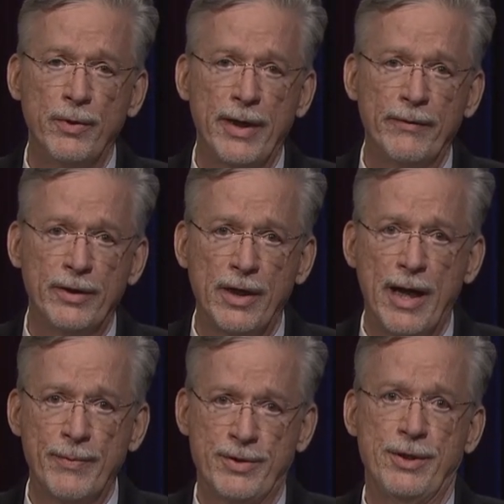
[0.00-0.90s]
we have the
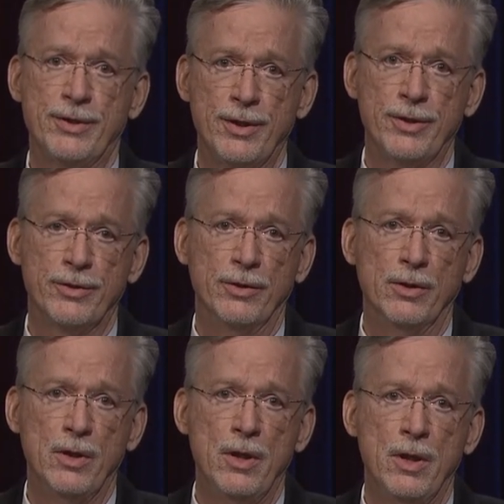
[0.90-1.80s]
Dobbs decision.
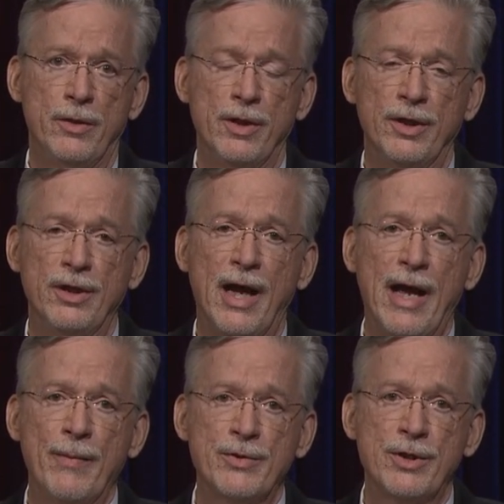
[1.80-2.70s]
The
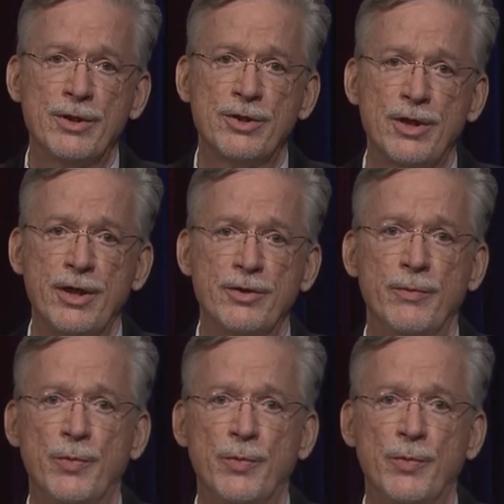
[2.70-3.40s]
Dobbs decision